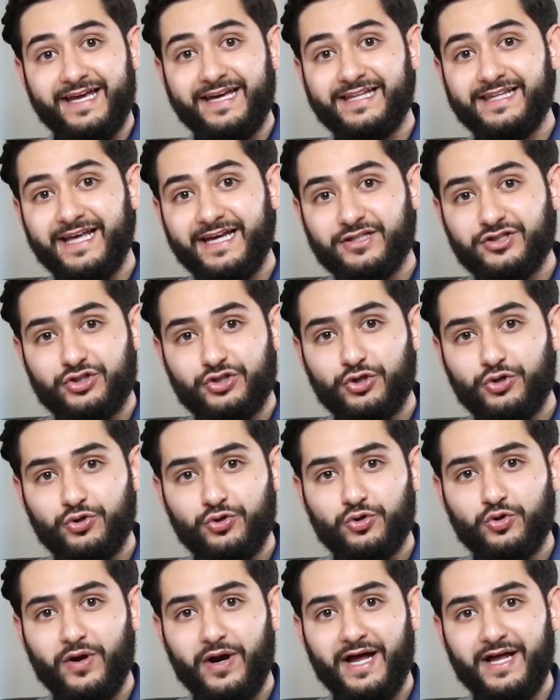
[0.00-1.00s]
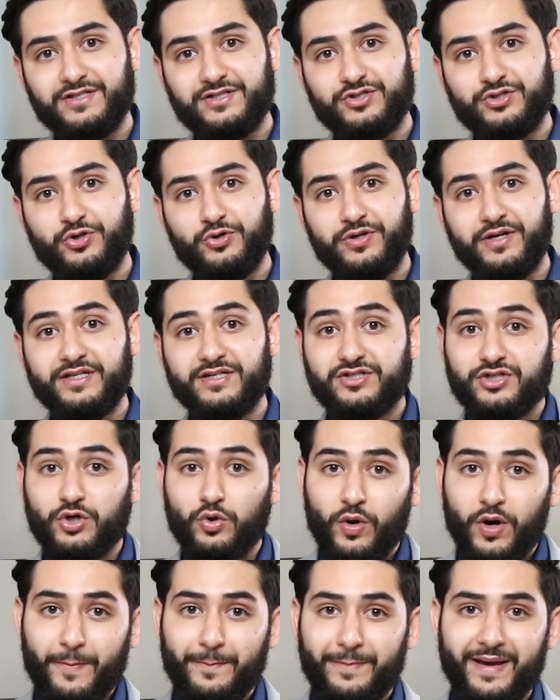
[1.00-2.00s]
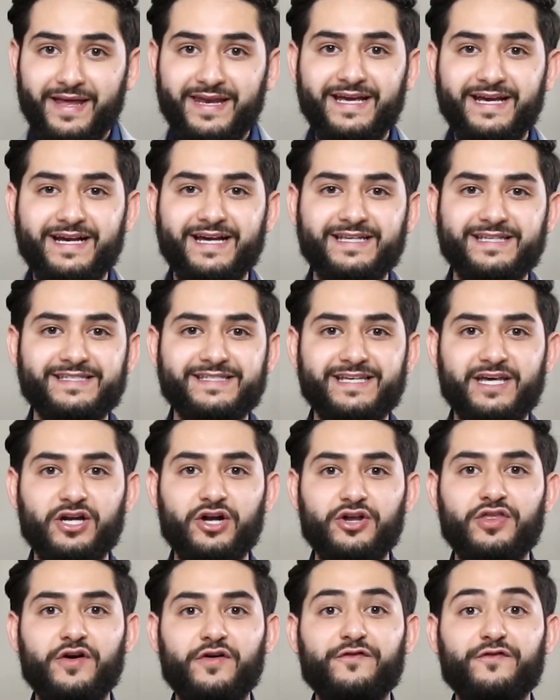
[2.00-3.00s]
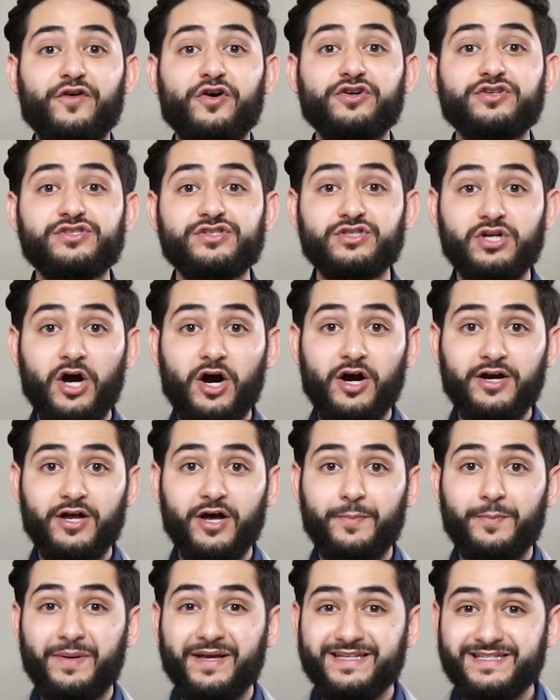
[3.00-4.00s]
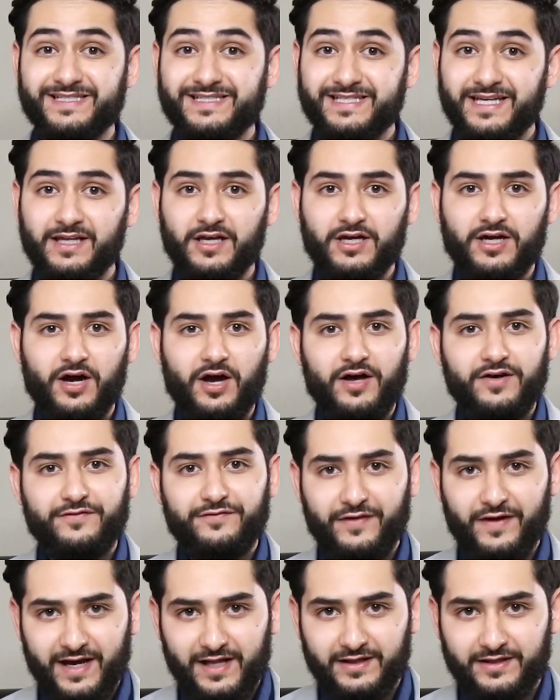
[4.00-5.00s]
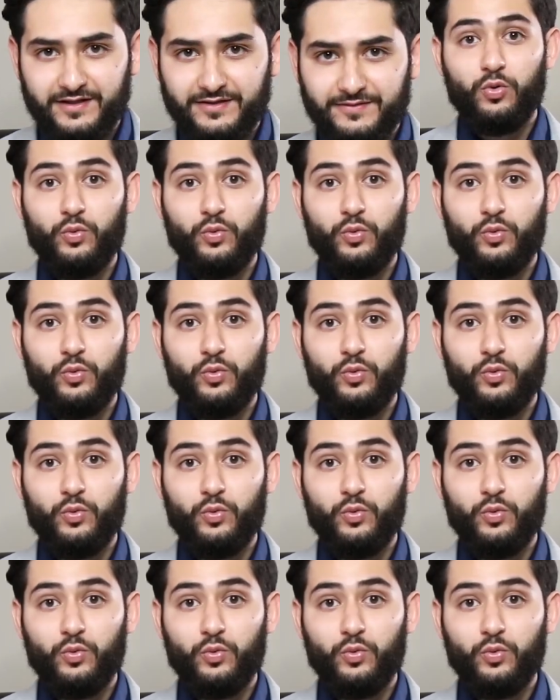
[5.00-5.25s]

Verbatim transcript: It led two grad students to what many consider the first startup in Silicon Valley,